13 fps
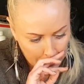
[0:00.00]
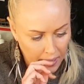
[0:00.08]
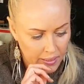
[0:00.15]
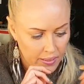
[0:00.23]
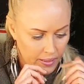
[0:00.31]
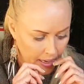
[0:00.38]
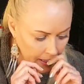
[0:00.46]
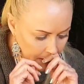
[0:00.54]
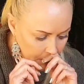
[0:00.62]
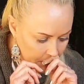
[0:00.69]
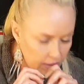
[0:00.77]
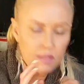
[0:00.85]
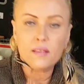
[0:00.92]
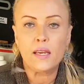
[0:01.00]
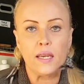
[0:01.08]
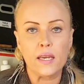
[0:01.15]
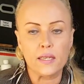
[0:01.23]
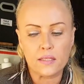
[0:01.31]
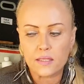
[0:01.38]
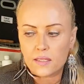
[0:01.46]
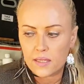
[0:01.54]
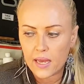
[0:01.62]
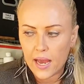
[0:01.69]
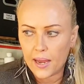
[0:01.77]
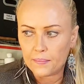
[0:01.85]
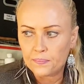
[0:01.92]
la-di-da-di. Well, the thing is
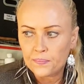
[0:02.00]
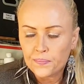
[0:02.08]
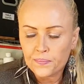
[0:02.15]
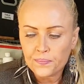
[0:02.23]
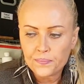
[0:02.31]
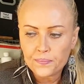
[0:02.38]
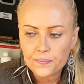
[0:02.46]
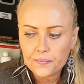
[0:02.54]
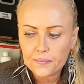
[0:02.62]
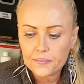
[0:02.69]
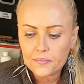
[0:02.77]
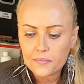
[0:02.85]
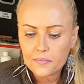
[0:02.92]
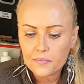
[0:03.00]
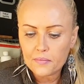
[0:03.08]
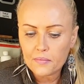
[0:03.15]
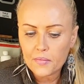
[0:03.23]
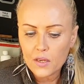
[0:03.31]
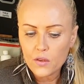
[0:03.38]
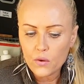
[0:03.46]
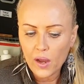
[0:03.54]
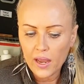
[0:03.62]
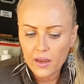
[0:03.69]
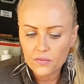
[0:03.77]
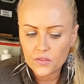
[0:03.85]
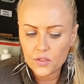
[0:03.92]
that you
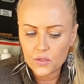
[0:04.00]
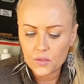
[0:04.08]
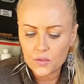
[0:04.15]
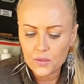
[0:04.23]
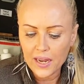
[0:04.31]
have to